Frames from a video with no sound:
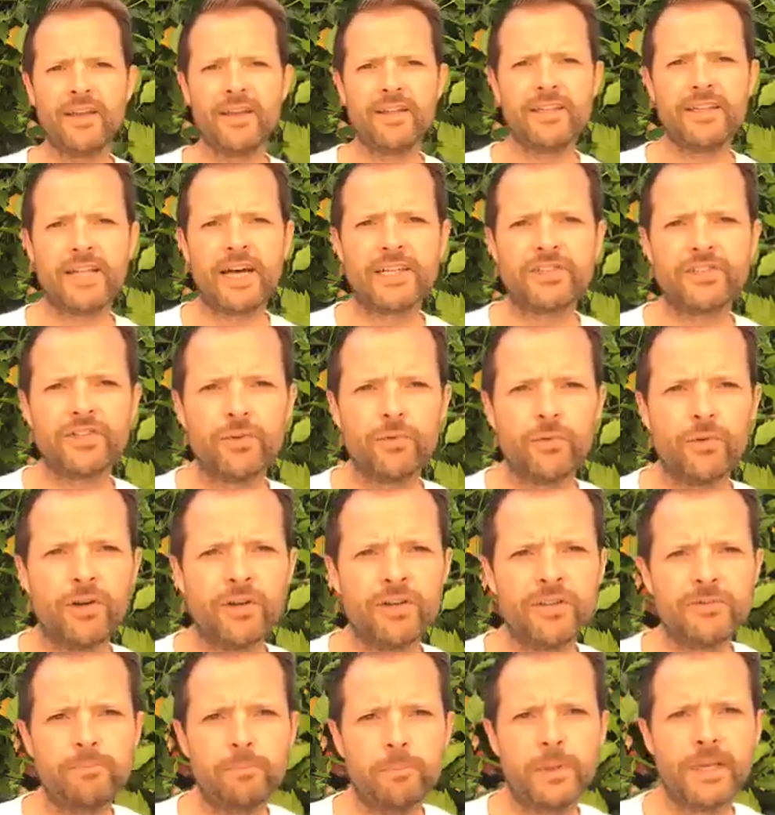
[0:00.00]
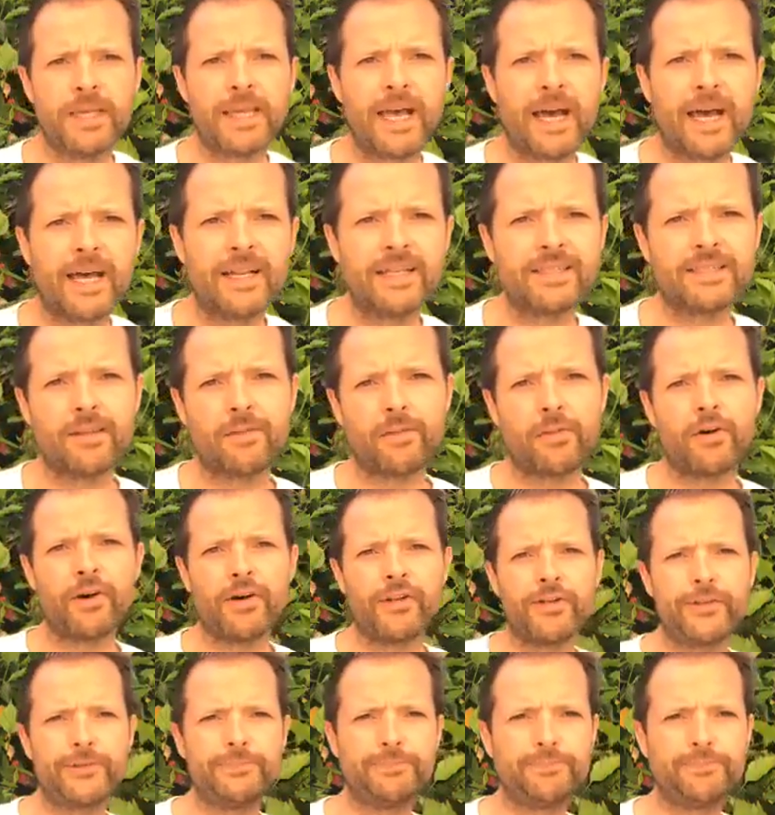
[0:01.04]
natural world began as a thought.